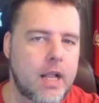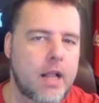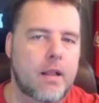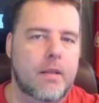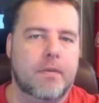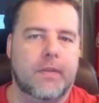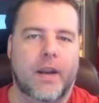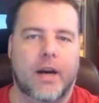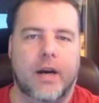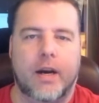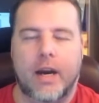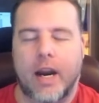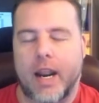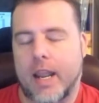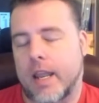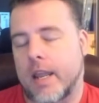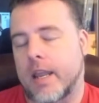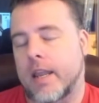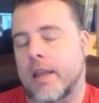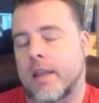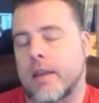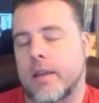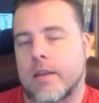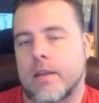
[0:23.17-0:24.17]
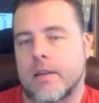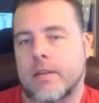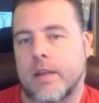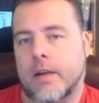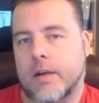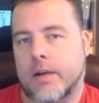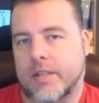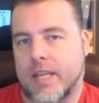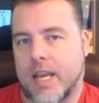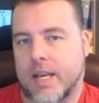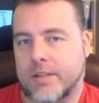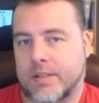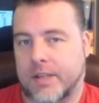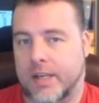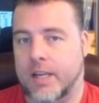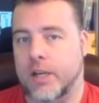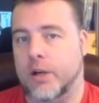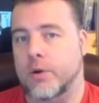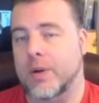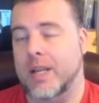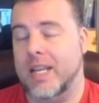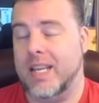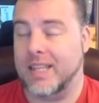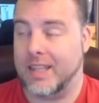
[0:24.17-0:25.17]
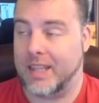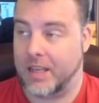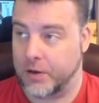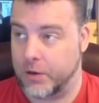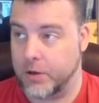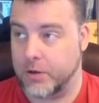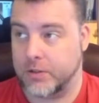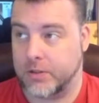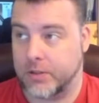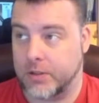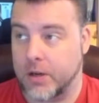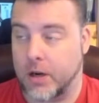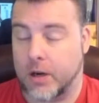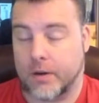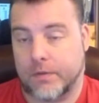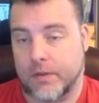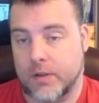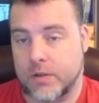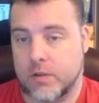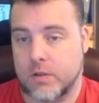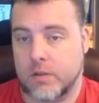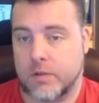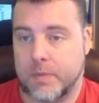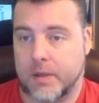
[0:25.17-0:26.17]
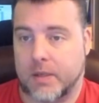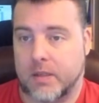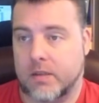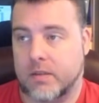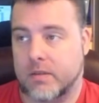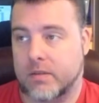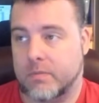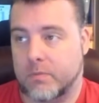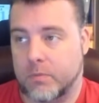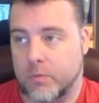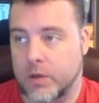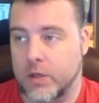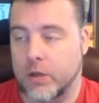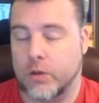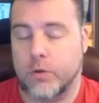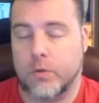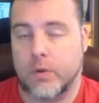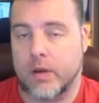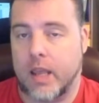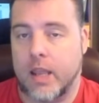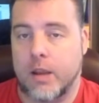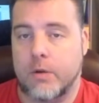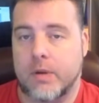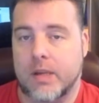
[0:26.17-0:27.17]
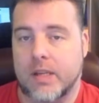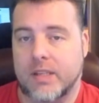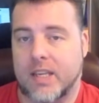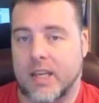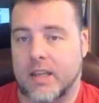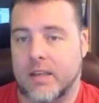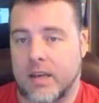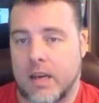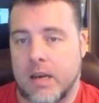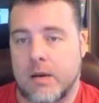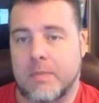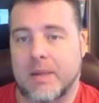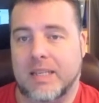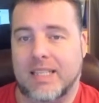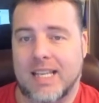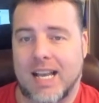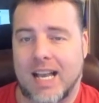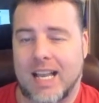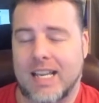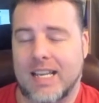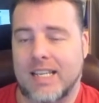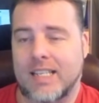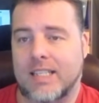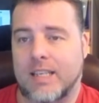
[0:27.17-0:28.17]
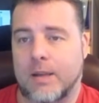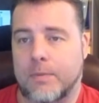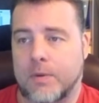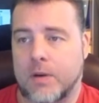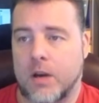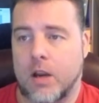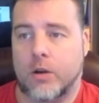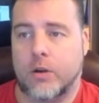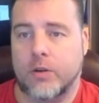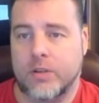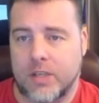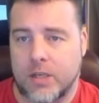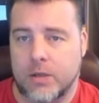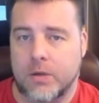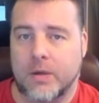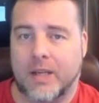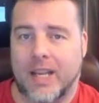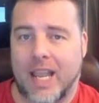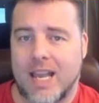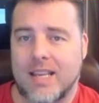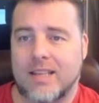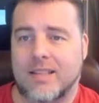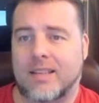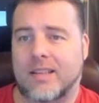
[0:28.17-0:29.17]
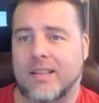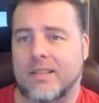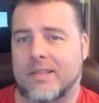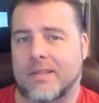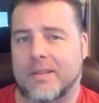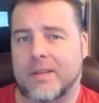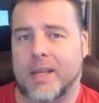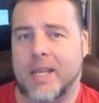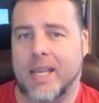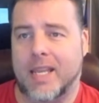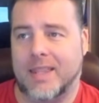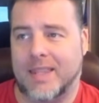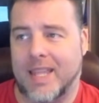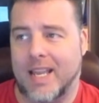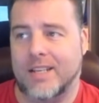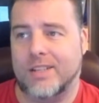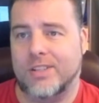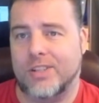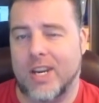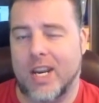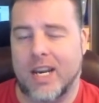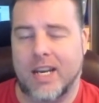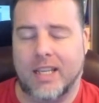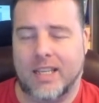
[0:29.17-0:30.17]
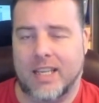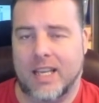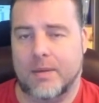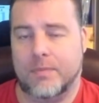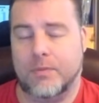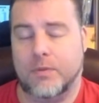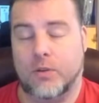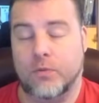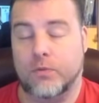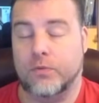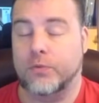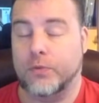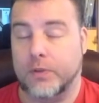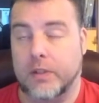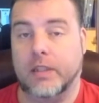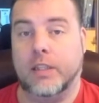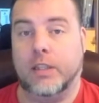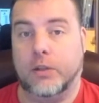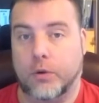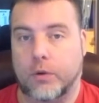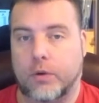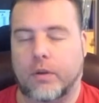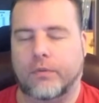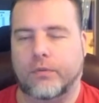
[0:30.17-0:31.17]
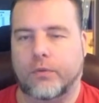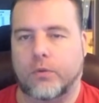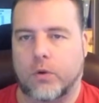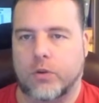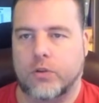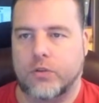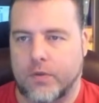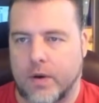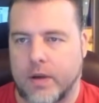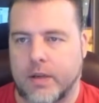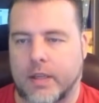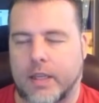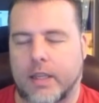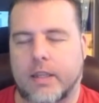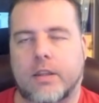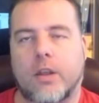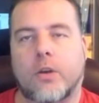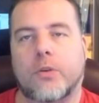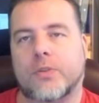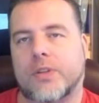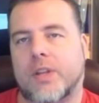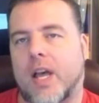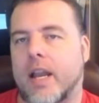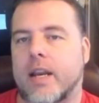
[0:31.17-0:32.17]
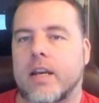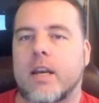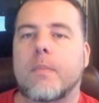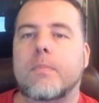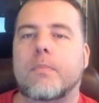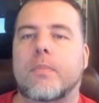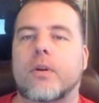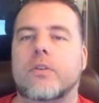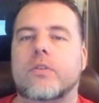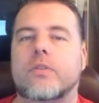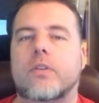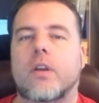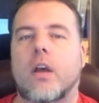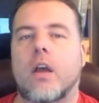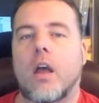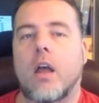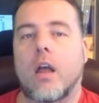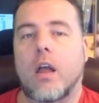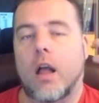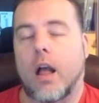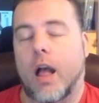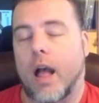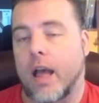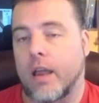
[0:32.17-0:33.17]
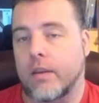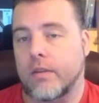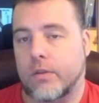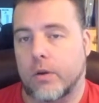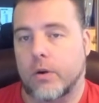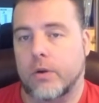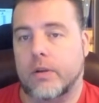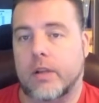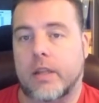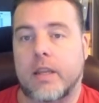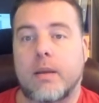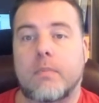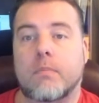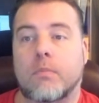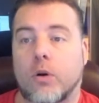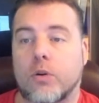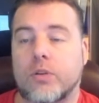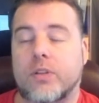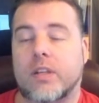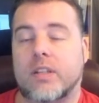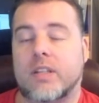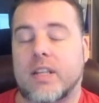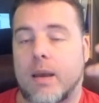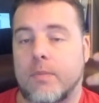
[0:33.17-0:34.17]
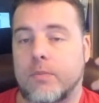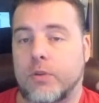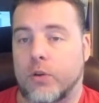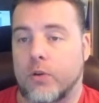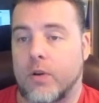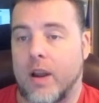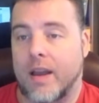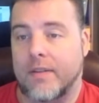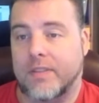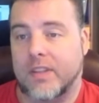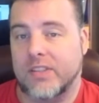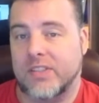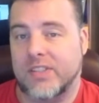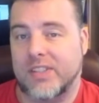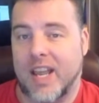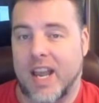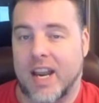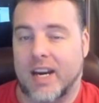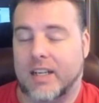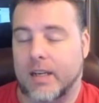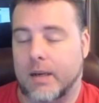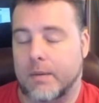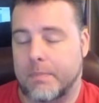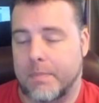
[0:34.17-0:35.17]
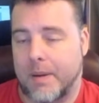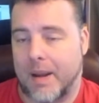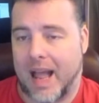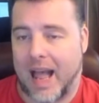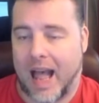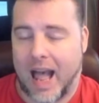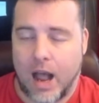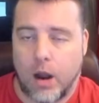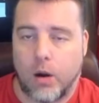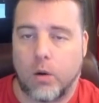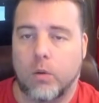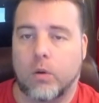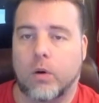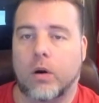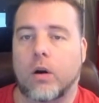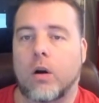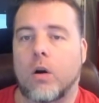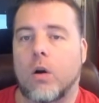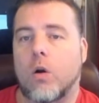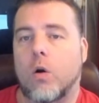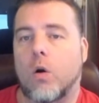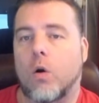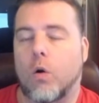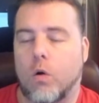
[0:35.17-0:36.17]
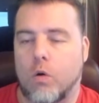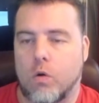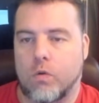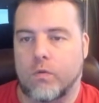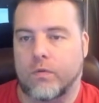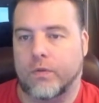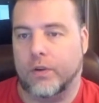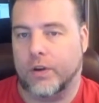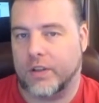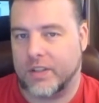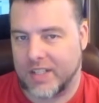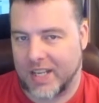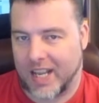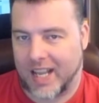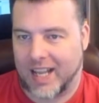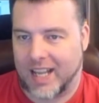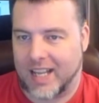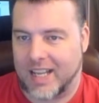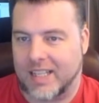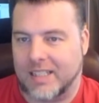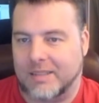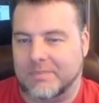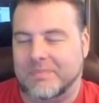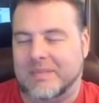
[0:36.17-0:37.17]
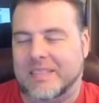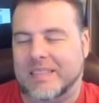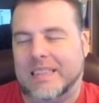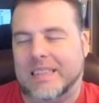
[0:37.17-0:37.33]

Their attacks are AoE, and that hurts Dark Visions, because when you do an AoE attack and the enemy dies, they will not continue casting, so you can get that chaining cap you're really looking for, trying to hit those high numbers. And thirdly, most of the time you have to stack their power over time.